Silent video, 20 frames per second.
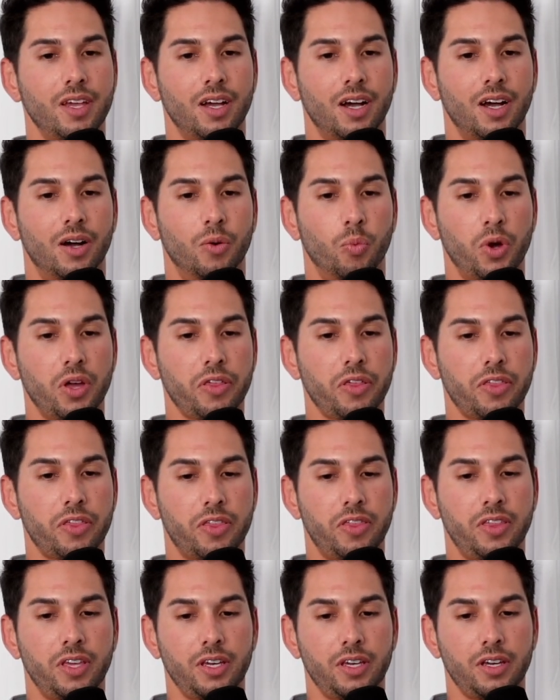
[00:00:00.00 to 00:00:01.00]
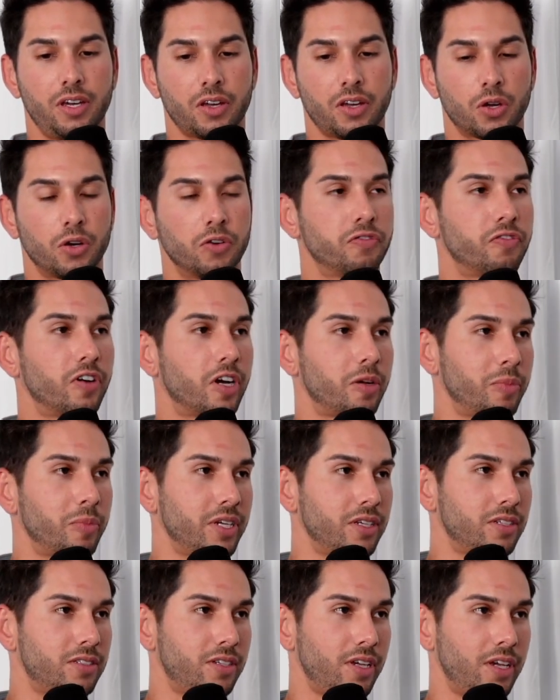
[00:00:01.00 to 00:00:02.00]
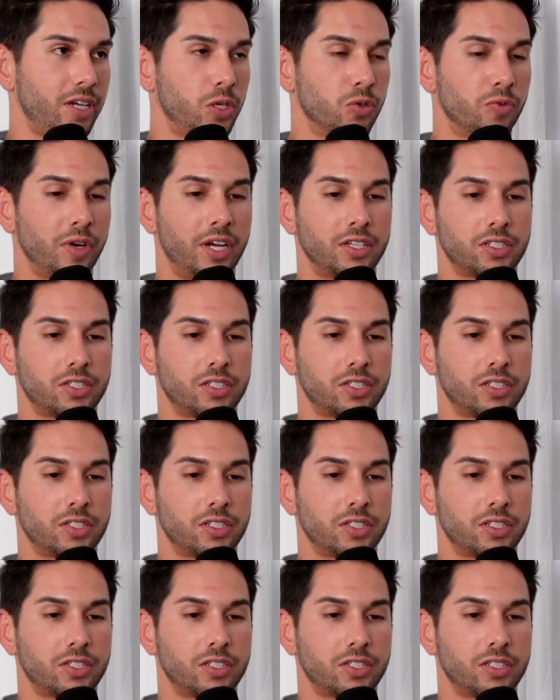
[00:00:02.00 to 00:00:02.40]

With the GoFundMe, say you raise